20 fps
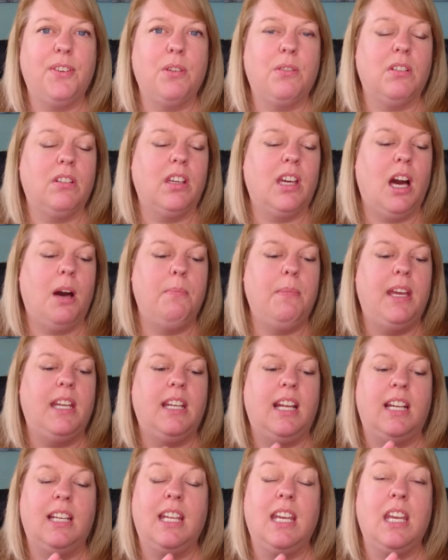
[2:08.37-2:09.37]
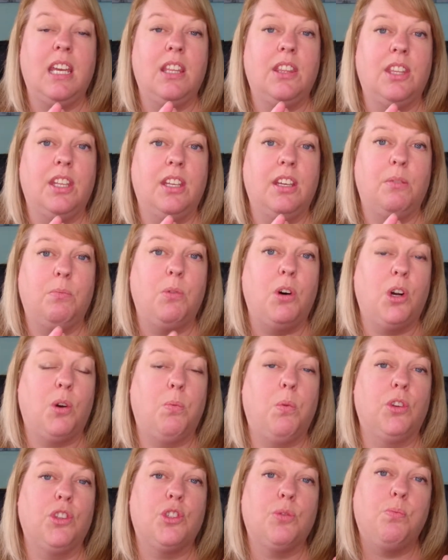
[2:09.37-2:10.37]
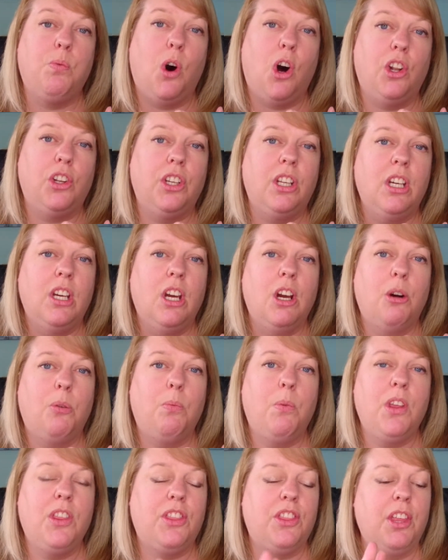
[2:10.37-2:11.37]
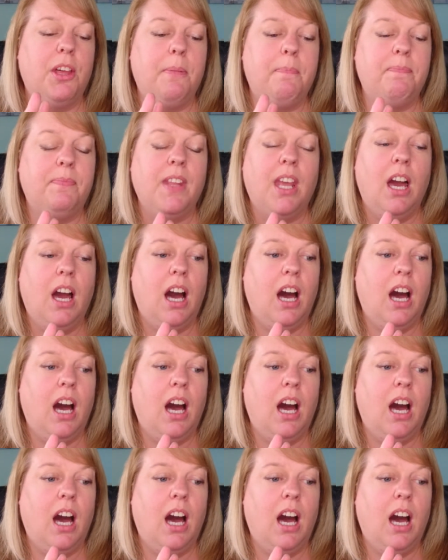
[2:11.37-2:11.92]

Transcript: who can come in and either work one-to-one with them,